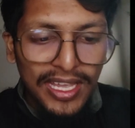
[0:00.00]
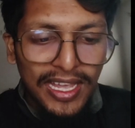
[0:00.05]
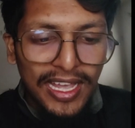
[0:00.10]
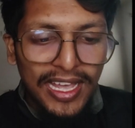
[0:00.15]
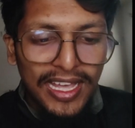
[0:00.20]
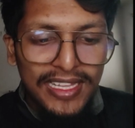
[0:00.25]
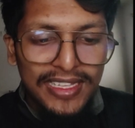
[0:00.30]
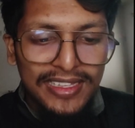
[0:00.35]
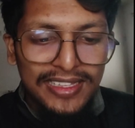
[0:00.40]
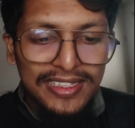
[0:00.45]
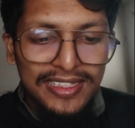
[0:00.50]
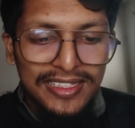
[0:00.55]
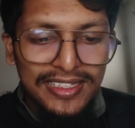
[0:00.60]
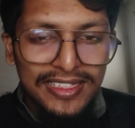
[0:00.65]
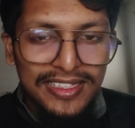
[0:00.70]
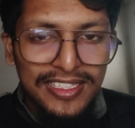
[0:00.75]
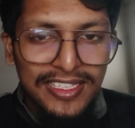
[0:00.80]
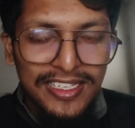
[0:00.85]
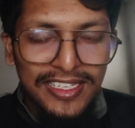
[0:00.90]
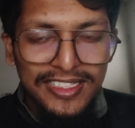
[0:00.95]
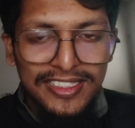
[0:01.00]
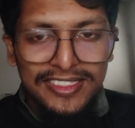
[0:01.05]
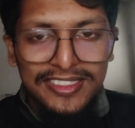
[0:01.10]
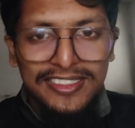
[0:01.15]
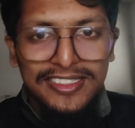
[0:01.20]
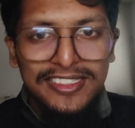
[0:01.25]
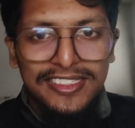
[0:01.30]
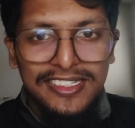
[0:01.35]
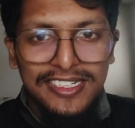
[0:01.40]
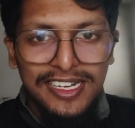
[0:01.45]
And
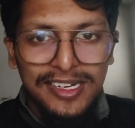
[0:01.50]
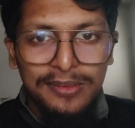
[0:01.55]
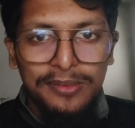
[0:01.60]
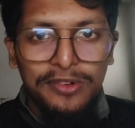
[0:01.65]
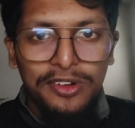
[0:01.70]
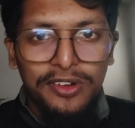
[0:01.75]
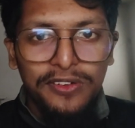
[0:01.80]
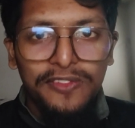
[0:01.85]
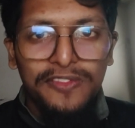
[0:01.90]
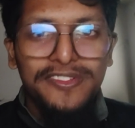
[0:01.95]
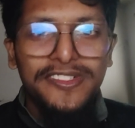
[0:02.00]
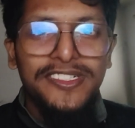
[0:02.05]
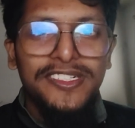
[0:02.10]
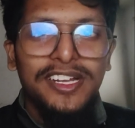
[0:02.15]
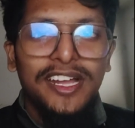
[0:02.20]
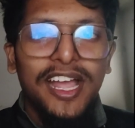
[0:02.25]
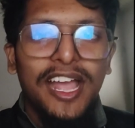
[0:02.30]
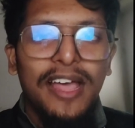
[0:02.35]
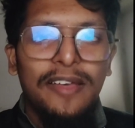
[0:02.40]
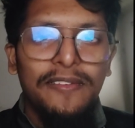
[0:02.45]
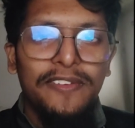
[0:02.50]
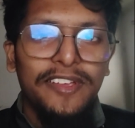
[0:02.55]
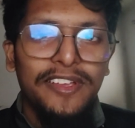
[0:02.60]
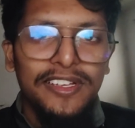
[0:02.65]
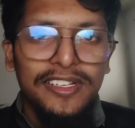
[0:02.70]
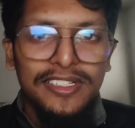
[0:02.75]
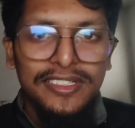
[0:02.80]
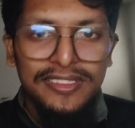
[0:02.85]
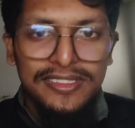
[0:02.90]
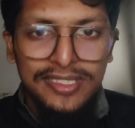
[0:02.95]
in term of
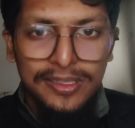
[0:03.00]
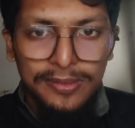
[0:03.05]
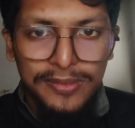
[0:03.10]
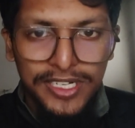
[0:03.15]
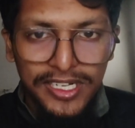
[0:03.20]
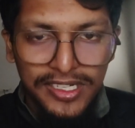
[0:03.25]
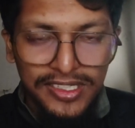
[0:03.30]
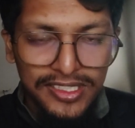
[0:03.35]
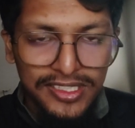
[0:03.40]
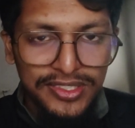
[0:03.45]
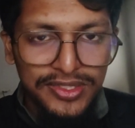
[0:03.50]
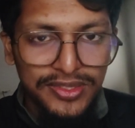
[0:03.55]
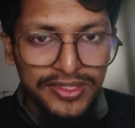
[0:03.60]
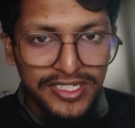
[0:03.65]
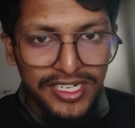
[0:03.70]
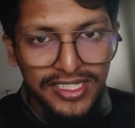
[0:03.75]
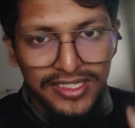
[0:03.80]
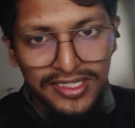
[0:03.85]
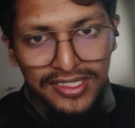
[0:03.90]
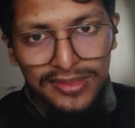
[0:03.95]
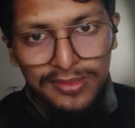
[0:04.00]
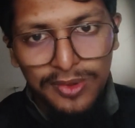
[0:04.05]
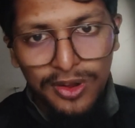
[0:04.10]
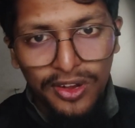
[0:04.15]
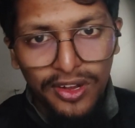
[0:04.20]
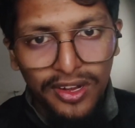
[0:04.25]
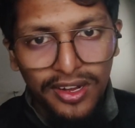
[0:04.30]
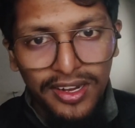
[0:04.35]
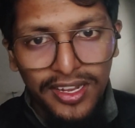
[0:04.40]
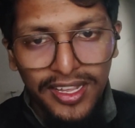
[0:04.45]
having some data to train this
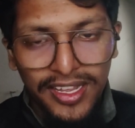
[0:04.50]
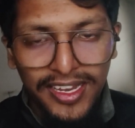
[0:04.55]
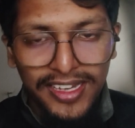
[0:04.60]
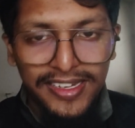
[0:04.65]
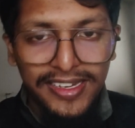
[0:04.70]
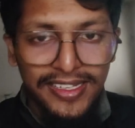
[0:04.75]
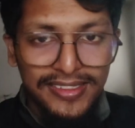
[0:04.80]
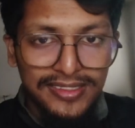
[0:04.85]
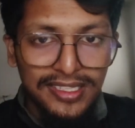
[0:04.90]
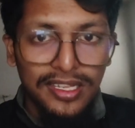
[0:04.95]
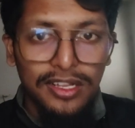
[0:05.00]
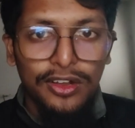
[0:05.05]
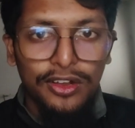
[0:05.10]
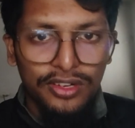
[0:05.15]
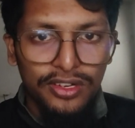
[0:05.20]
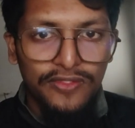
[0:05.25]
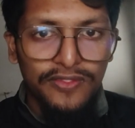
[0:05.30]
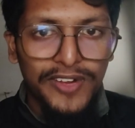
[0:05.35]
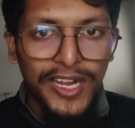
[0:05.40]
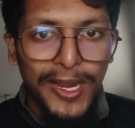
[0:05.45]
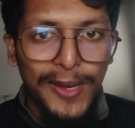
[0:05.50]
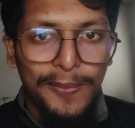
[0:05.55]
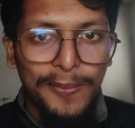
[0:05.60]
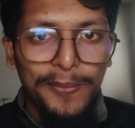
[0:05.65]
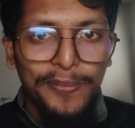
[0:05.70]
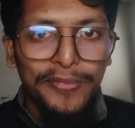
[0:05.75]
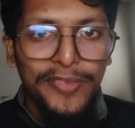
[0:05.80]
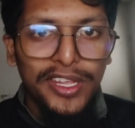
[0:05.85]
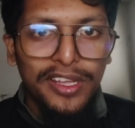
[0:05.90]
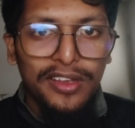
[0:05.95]
model, it takes a lot of time
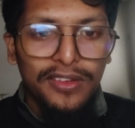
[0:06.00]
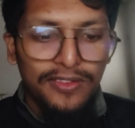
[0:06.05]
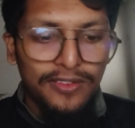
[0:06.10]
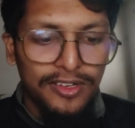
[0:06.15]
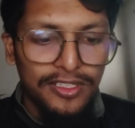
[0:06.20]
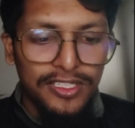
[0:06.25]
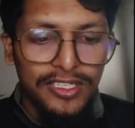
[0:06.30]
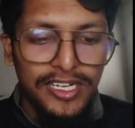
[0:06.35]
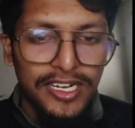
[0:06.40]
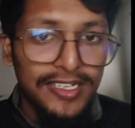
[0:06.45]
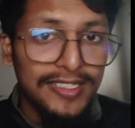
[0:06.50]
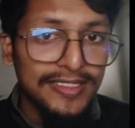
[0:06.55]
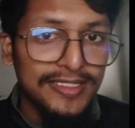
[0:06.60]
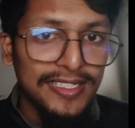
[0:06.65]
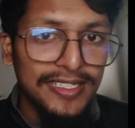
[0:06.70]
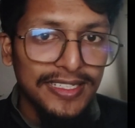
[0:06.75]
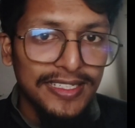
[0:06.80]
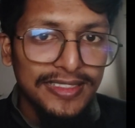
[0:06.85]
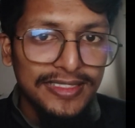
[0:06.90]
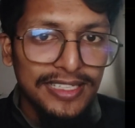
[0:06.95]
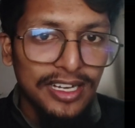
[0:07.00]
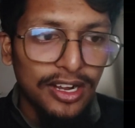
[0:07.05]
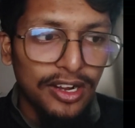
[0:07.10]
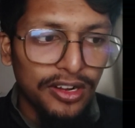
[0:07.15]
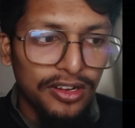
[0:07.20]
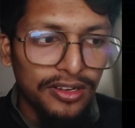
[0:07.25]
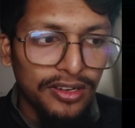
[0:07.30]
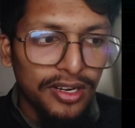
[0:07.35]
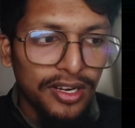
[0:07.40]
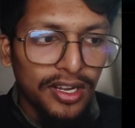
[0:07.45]
for the data scientist
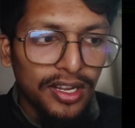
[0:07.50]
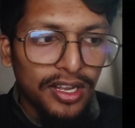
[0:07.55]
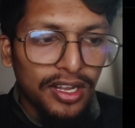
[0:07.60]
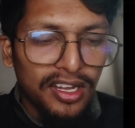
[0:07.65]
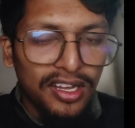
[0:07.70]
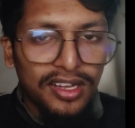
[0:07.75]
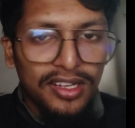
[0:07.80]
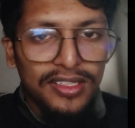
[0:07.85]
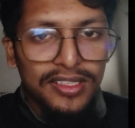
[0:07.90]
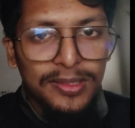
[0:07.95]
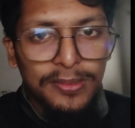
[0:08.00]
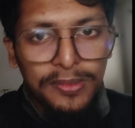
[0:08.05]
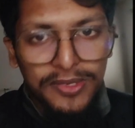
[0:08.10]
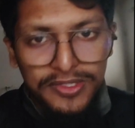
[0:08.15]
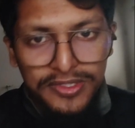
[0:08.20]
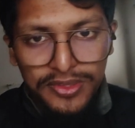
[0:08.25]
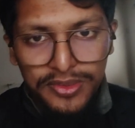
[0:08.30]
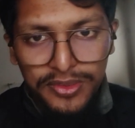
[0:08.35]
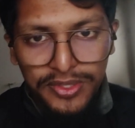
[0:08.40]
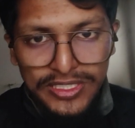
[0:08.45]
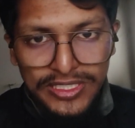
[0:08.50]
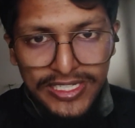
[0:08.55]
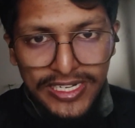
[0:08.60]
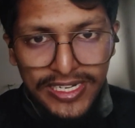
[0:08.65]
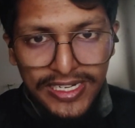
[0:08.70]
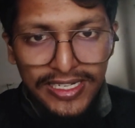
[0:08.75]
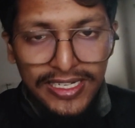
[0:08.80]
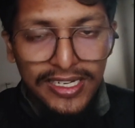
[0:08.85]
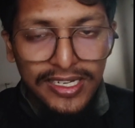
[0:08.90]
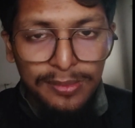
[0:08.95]
or the person who is
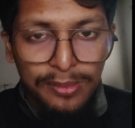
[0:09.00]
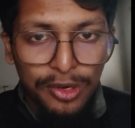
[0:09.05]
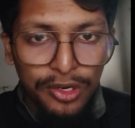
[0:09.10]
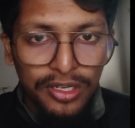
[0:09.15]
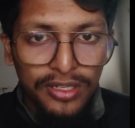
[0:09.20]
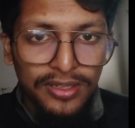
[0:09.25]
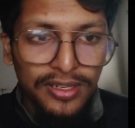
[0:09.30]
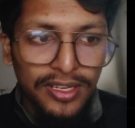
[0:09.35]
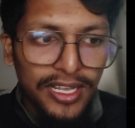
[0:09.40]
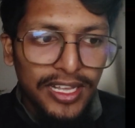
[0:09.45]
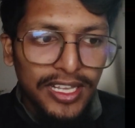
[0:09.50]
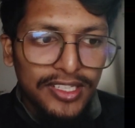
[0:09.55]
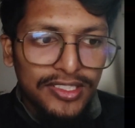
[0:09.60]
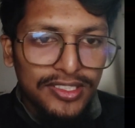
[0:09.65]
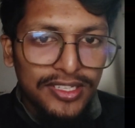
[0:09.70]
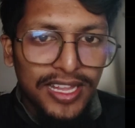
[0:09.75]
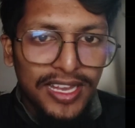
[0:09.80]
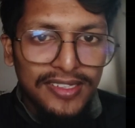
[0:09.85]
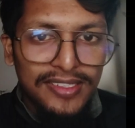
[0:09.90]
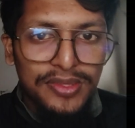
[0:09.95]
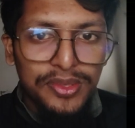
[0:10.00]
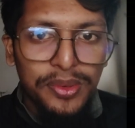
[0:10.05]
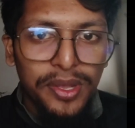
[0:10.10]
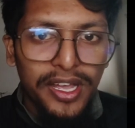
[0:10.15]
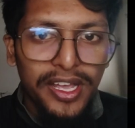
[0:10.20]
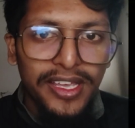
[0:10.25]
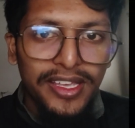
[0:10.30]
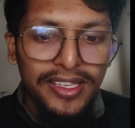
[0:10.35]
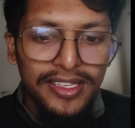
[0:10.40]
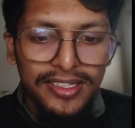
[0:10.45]
training our model. So that's
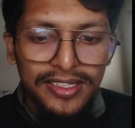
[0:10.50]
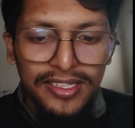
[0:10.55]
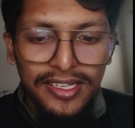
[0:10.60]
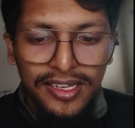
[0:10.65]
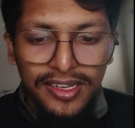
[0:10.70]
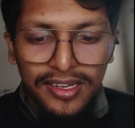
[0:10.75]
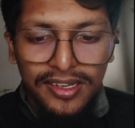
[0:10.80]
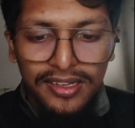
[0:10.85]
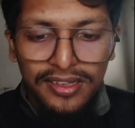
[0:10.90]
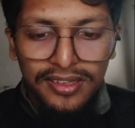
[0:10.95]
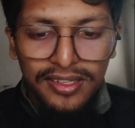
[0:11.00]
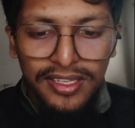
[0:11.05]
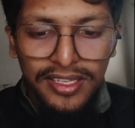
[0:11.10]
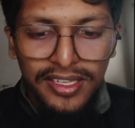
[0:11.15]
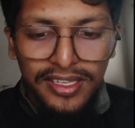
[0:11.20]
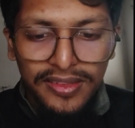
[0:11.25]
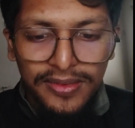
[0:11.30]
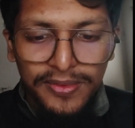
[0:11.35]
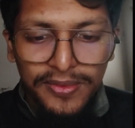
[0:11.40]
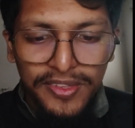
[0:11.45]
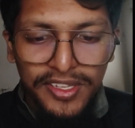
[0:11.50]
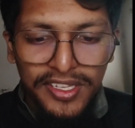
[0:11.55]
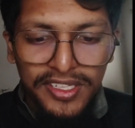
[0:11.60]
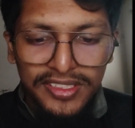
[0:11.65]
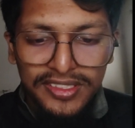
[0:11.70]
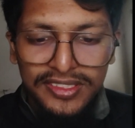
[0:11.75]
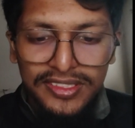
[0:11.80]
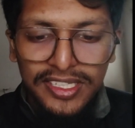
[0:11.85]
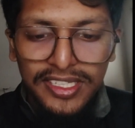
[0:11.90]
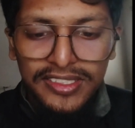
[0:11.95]
why the
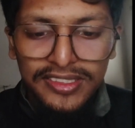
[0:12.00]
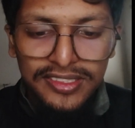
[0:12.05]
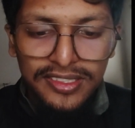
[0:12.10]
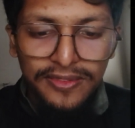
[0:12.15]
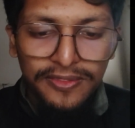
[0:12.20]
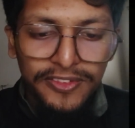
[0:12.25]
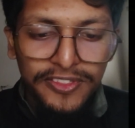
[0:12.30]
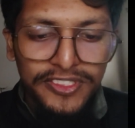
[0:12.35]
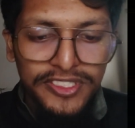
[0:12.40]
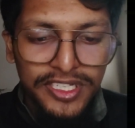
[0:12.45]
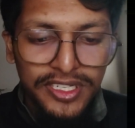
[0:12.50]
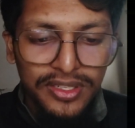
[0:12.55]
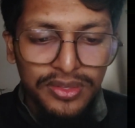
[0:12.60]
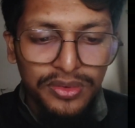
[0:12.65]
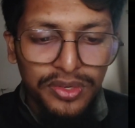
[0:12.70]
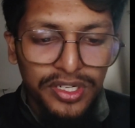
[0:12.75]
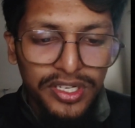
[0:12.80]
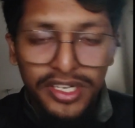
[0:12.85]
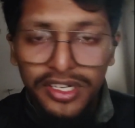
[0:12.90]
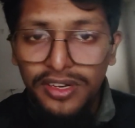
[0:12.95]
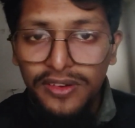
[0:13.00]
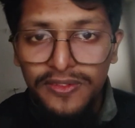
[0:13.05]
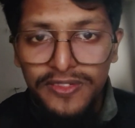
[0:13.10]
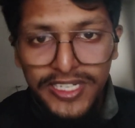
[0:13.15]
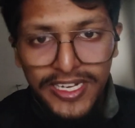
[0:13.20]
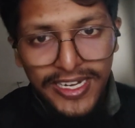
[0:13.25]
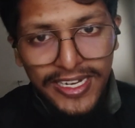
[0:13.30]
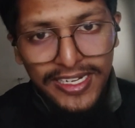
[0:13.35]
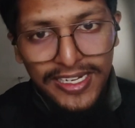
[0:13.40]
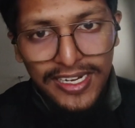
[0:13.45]
insufficient quantity of
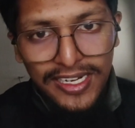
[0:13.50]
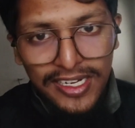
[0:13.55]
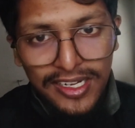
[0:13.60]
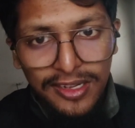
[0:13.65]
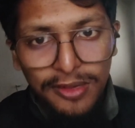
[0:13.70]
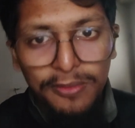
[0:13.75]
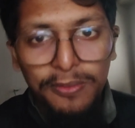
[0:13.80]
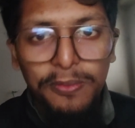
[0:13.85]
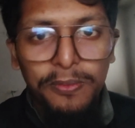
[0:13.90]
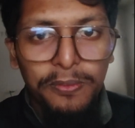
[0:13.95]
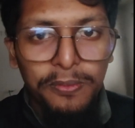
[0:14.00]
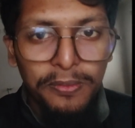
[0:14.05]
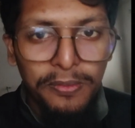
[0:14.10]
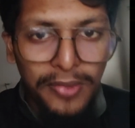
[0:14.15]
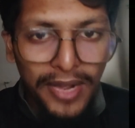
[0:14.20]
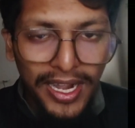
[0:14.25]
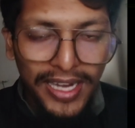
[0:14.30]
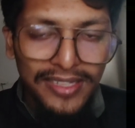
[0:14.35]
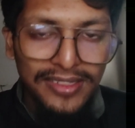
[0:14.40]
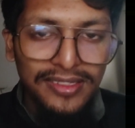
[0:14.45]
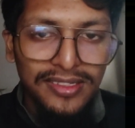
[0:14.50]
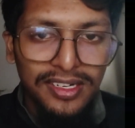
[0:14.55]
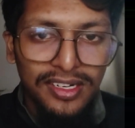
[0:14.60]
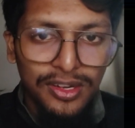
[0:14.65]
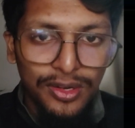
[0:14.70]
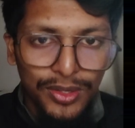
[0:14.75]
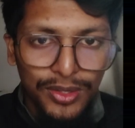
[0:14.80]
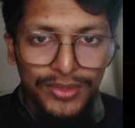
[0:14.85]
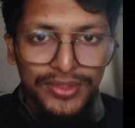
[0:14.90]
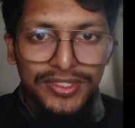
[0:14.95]
training data might
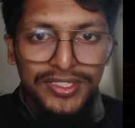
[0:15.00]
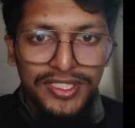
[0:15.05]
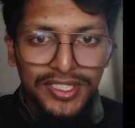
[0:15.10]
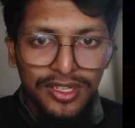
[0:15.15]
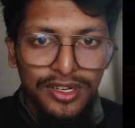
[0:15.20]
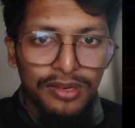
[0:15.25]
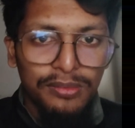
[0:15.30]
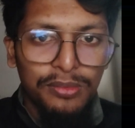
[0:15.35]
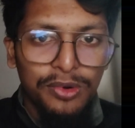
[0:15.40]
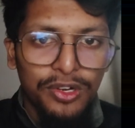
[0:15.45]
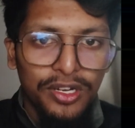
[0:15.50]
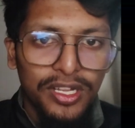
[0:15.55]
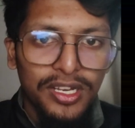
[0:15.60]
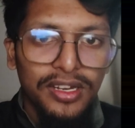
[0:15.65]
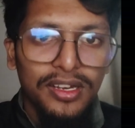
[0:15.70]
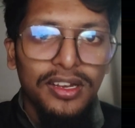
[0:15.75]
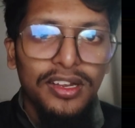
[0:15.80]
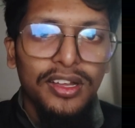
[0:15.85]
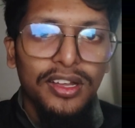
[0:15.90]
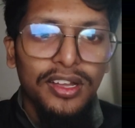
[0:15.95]
lose your model